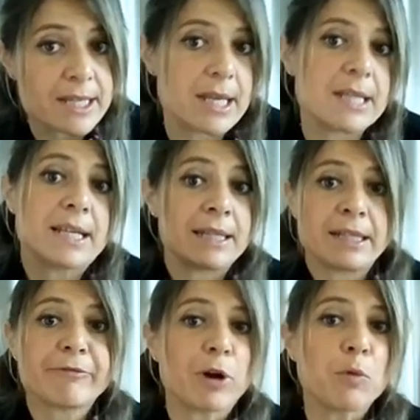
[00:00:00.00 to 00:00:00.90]
it's a
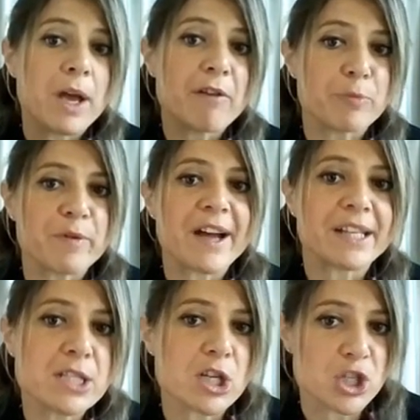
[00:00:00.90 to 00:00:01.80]
different way of
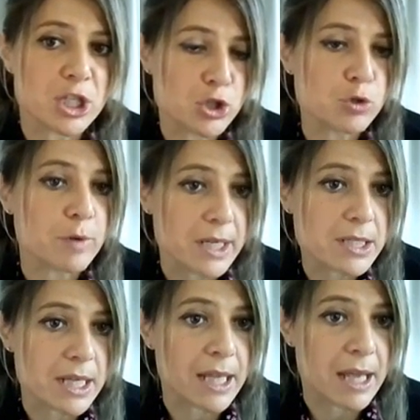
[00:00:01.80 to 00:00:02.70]
providing social
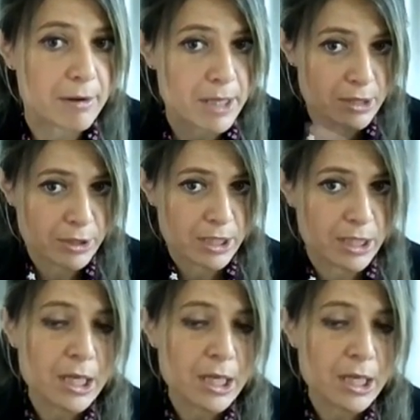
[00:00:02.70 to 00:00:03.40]
insurance and